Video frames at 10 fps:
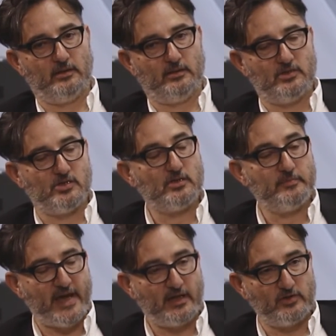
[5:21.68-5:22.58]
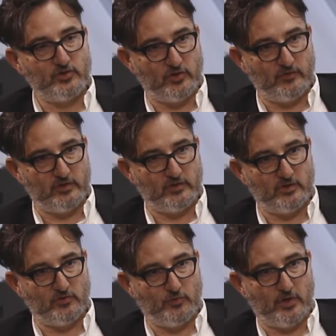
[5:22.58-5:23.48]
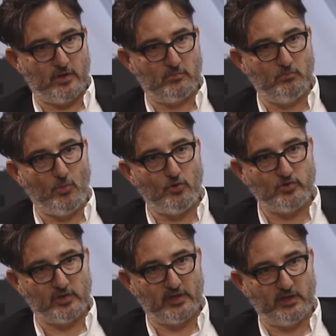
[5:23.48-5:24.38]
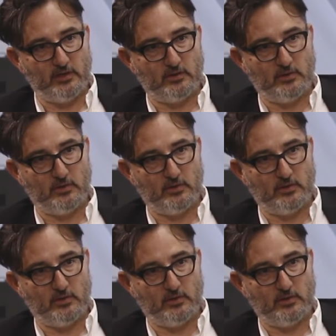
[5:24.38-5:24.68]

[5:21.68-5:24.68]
digital banking services were mostly